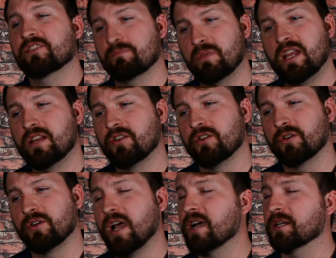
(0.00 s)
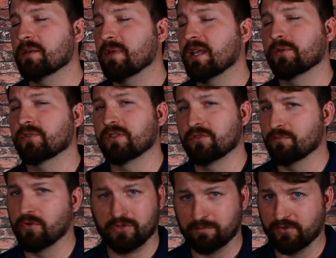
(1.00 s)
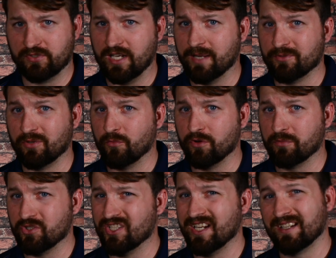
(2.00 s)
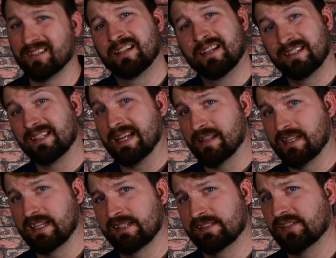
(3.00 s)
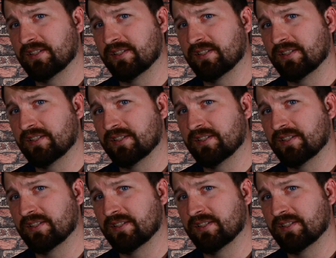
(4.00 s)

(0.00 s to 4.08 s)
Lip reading: mean you're not going to be able to do multiple setups on one machine like this.